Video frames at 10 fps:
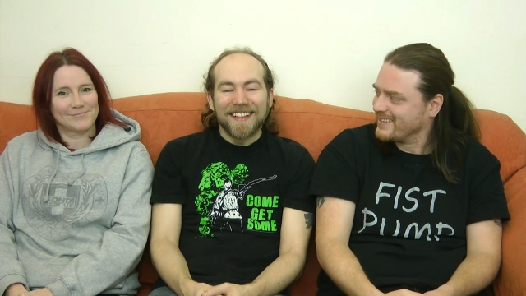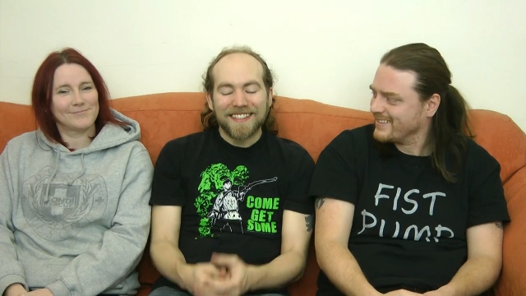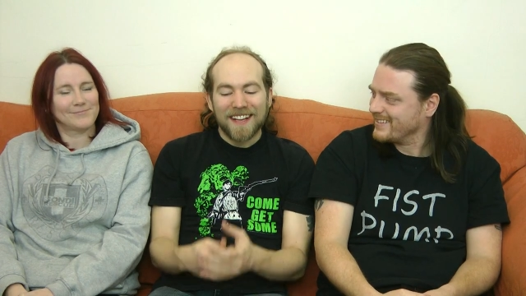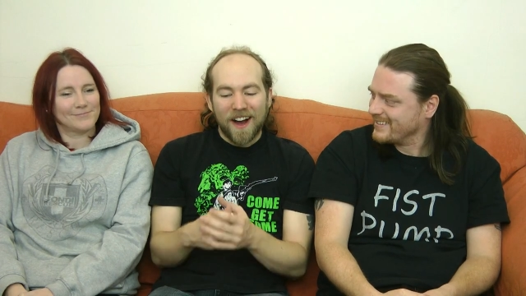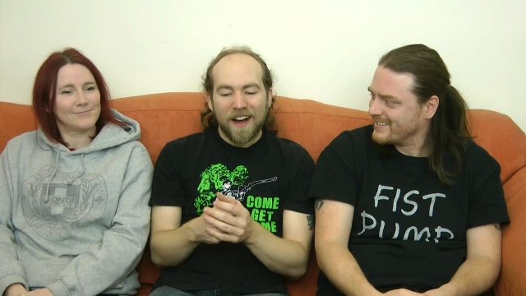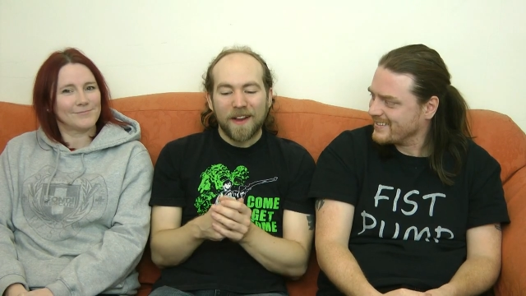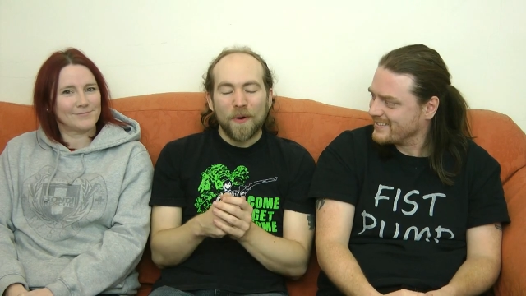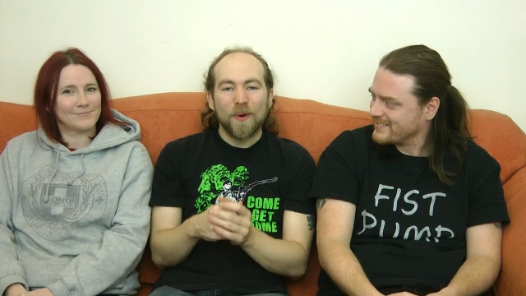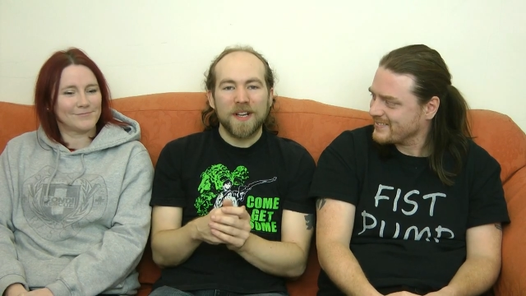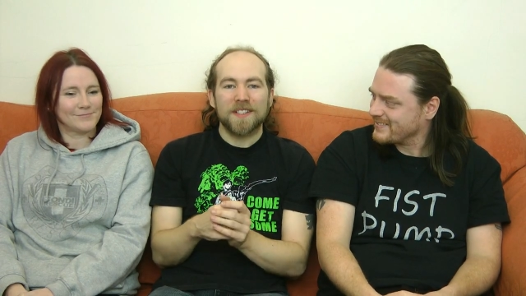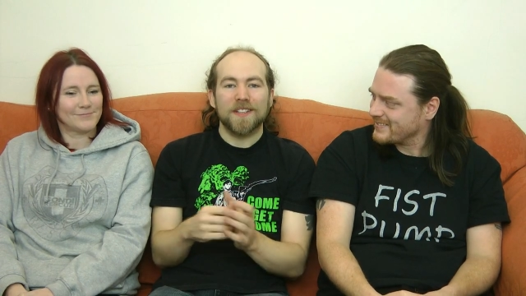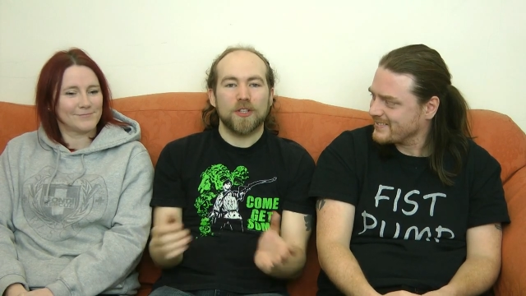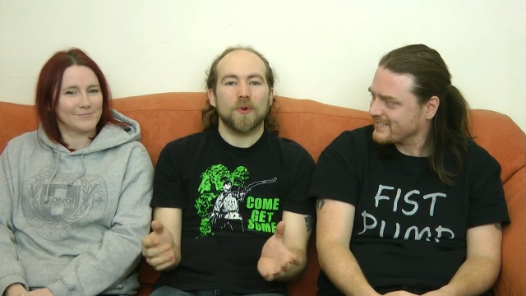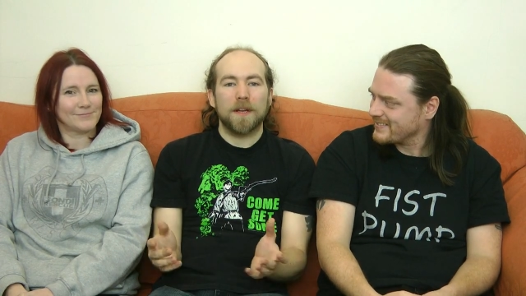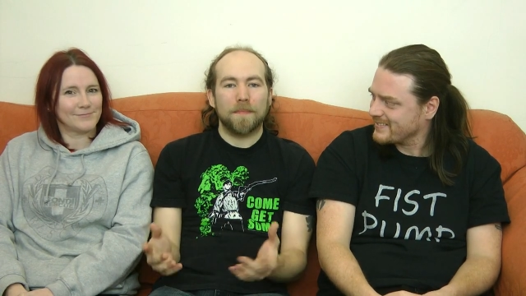Speaker 1: See, I always
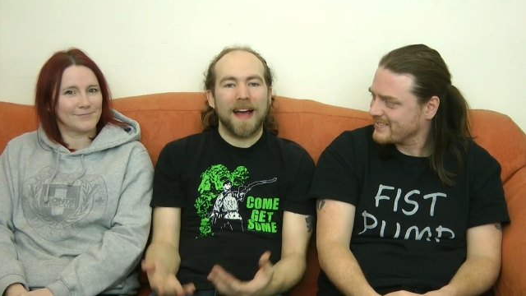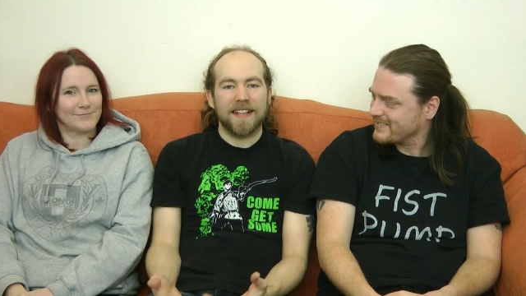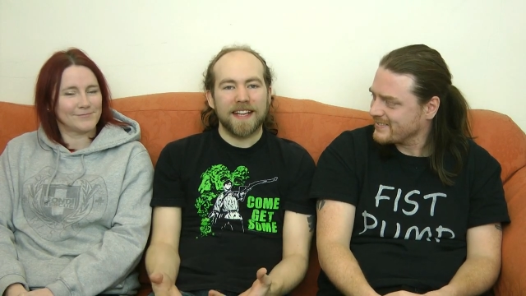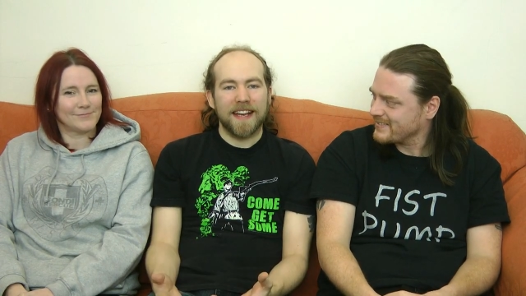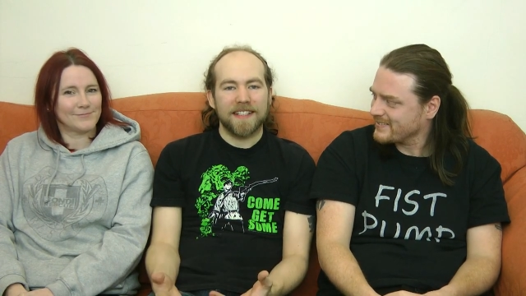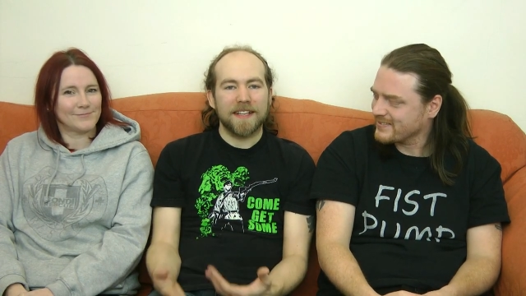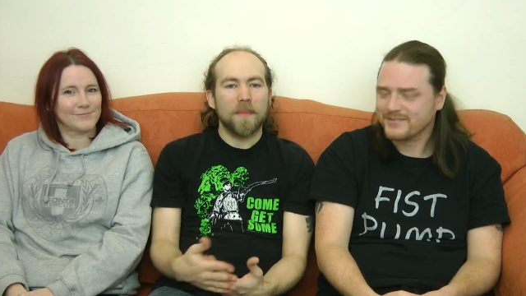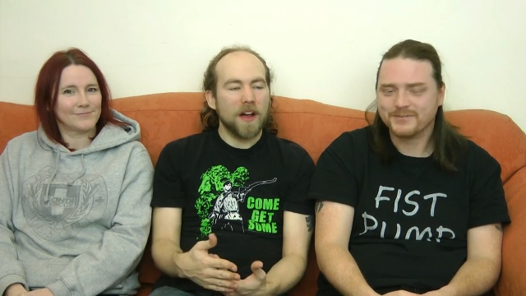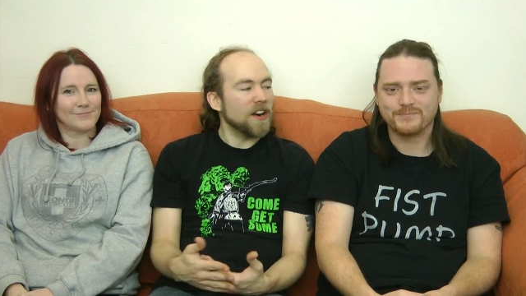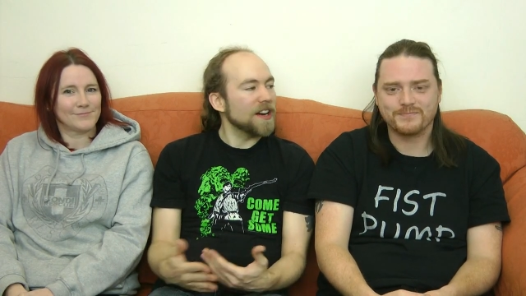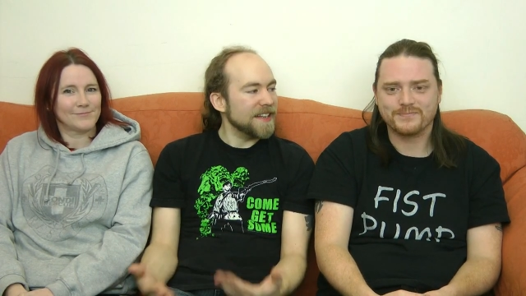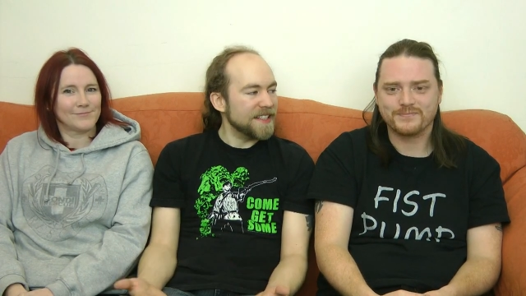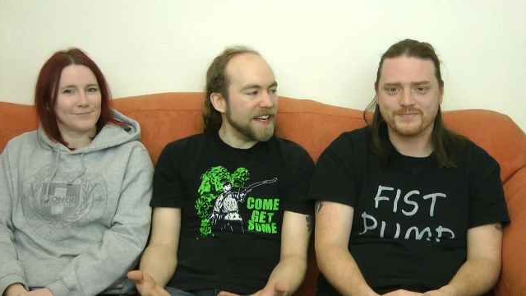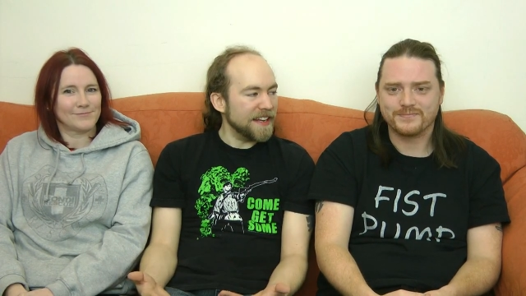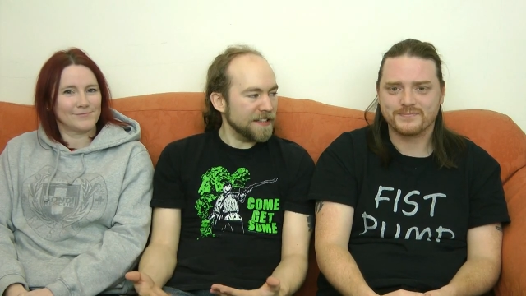enjoyed Bad Taste in my early
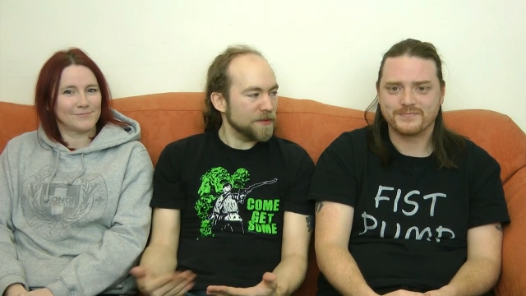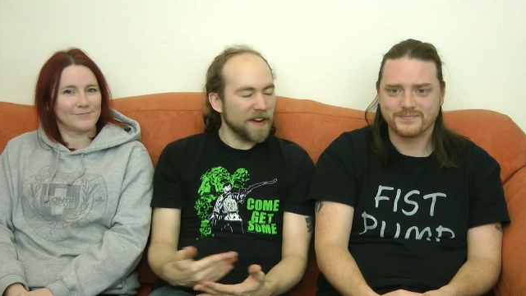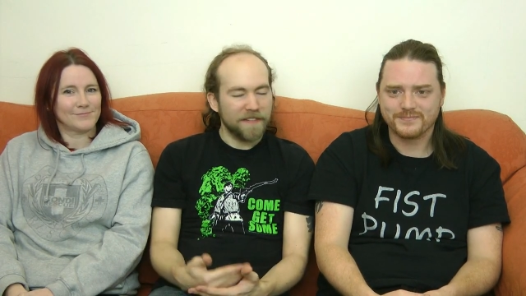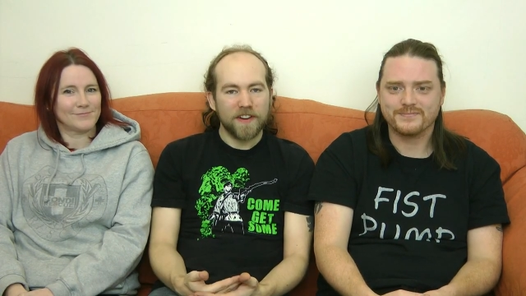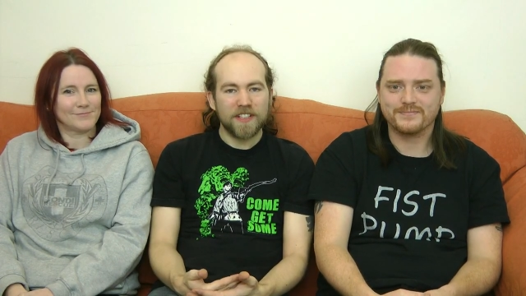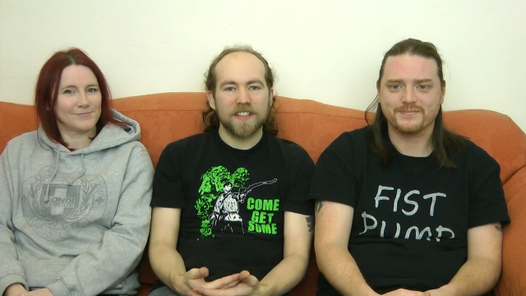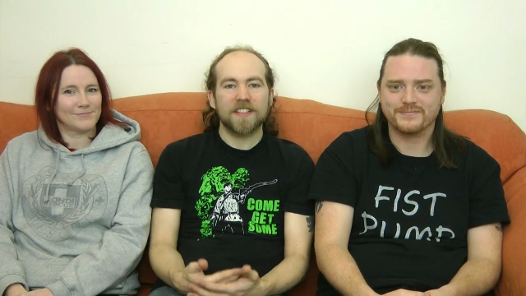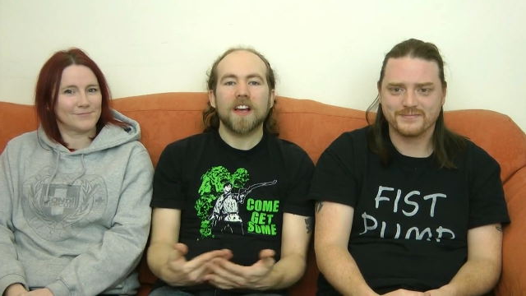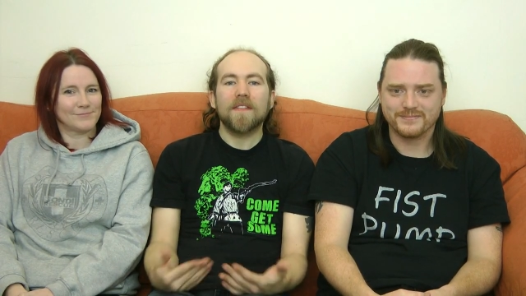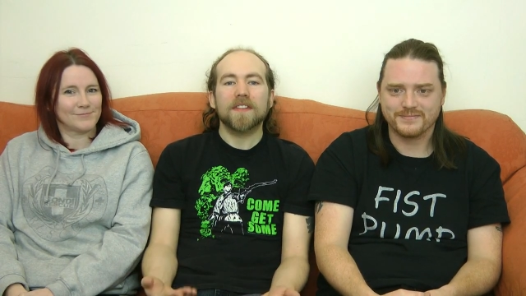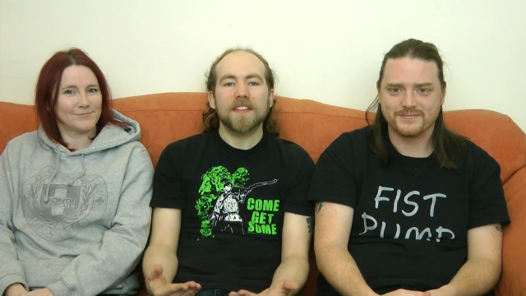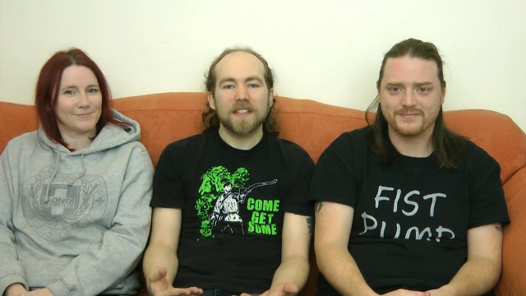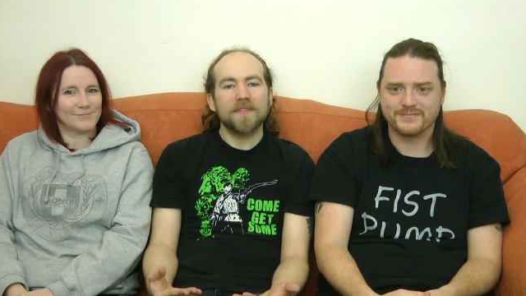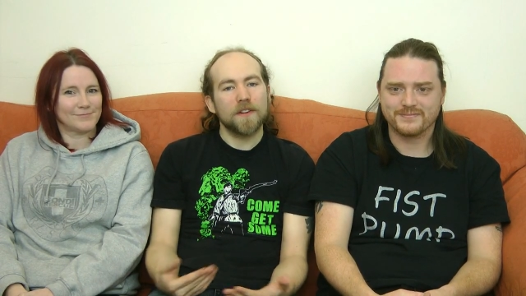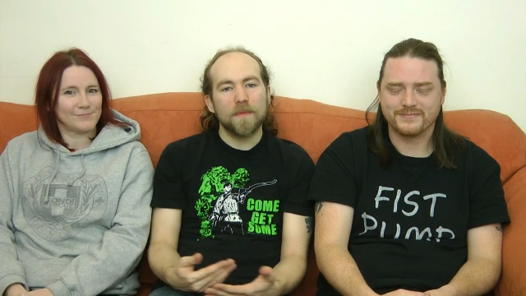teens. When I first discovered
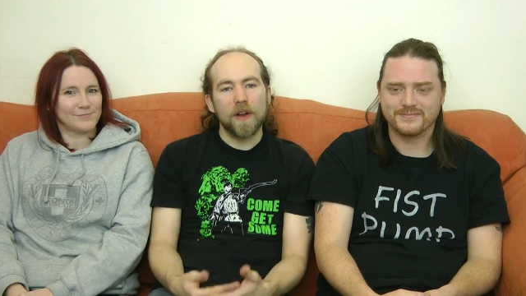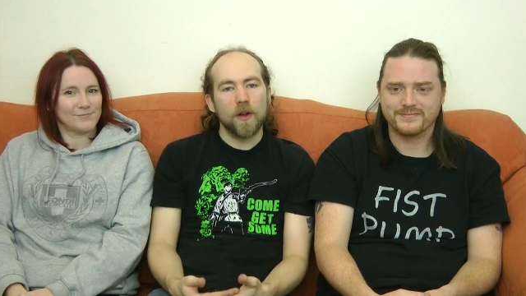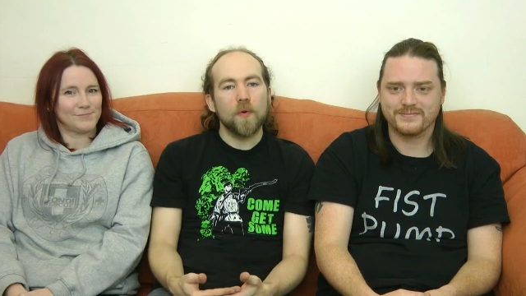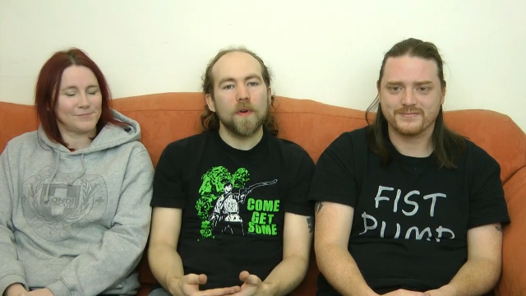this film, along